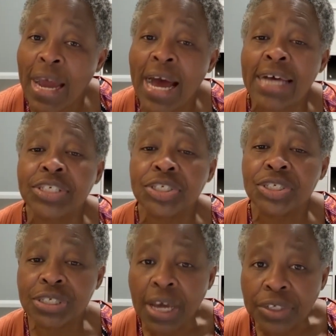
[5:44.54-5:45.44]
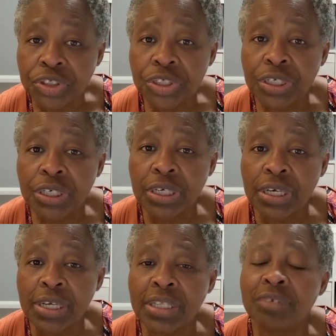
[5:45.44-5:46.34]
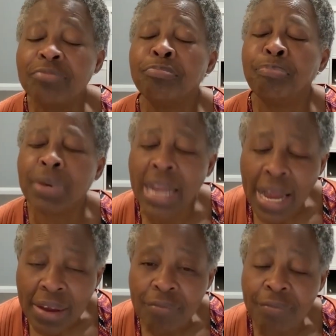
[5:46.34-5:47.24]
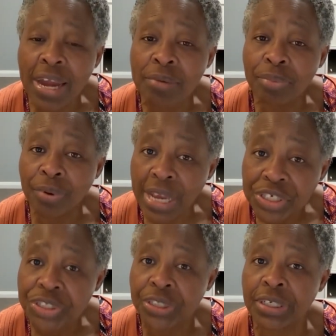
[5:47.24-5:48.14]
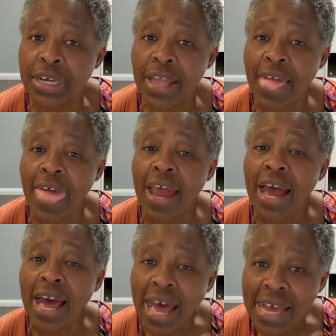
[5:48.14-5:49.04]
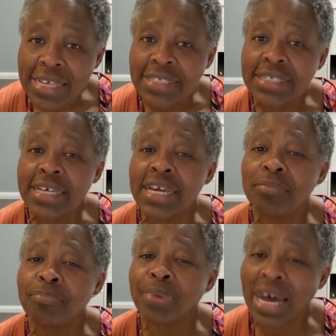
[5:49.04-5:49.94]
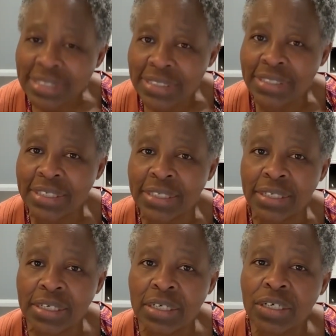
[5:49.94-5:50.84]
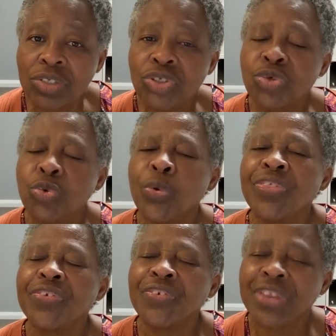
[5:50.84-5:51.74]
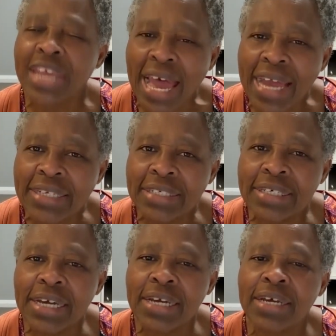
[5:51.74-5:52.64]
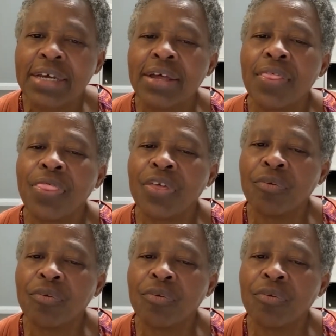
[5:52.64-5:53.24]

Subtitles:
As such, the black vibration has the capacity to withstand the